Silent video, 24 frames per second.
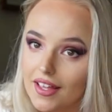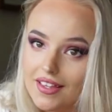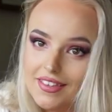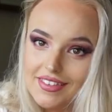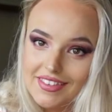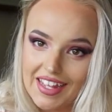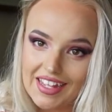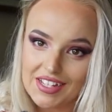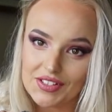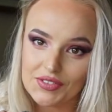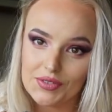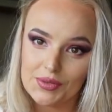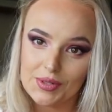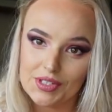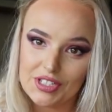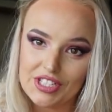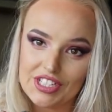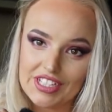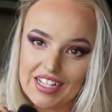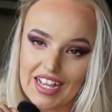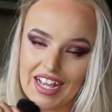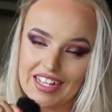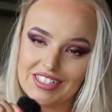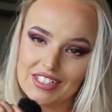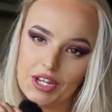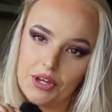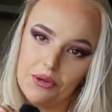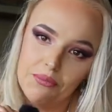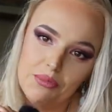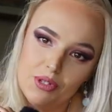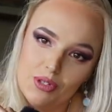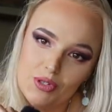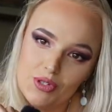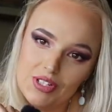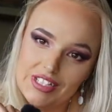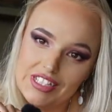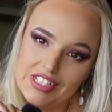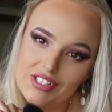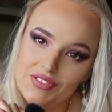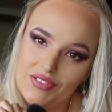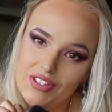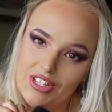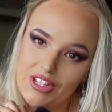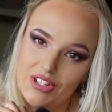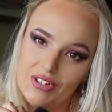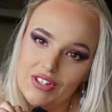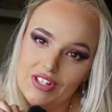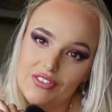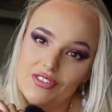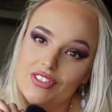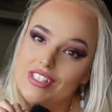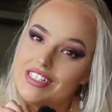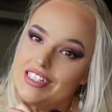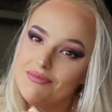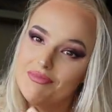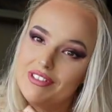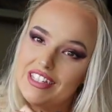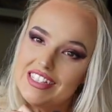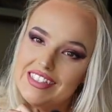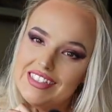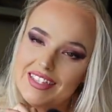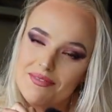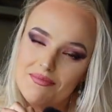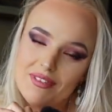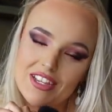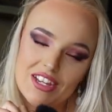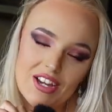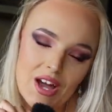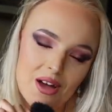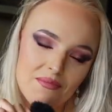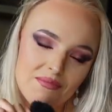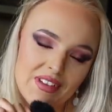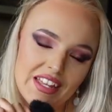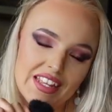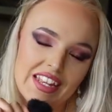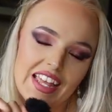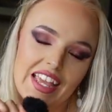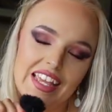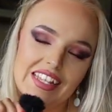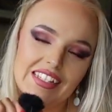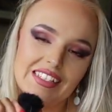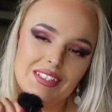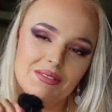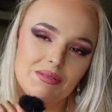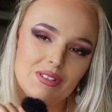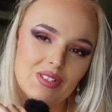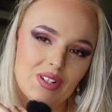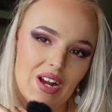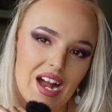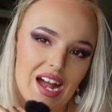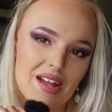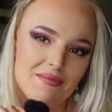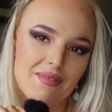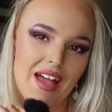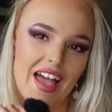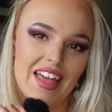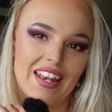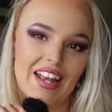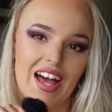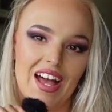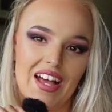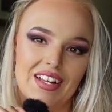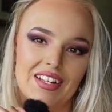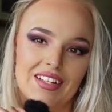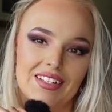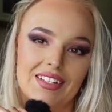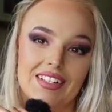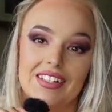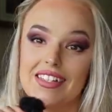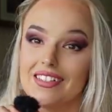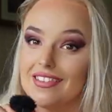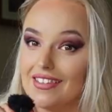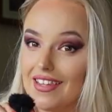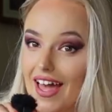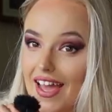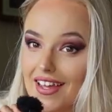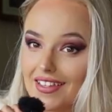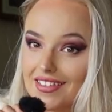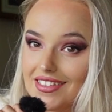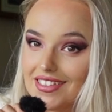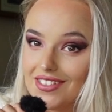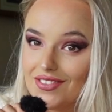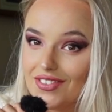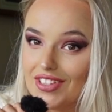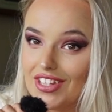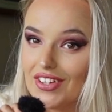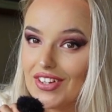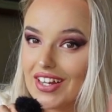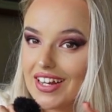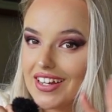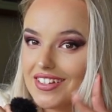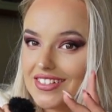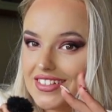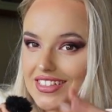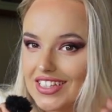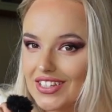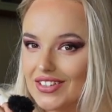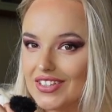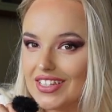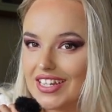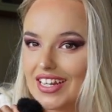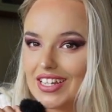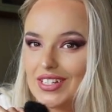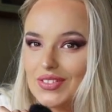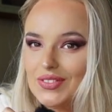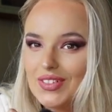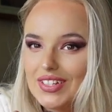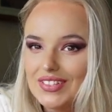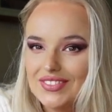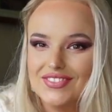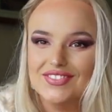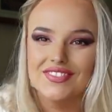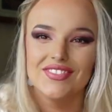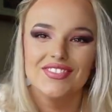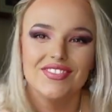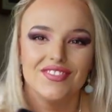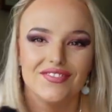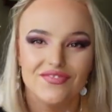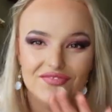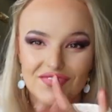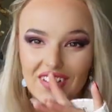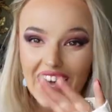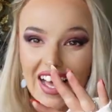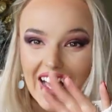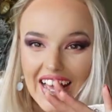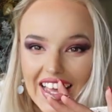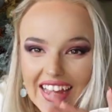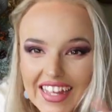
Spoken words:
Thanks for watching, guys. I hope you enjoyed this video. And if you did, please leave me a comment, hit subscribe, and like this video, and I'll see you in the next one. Bye.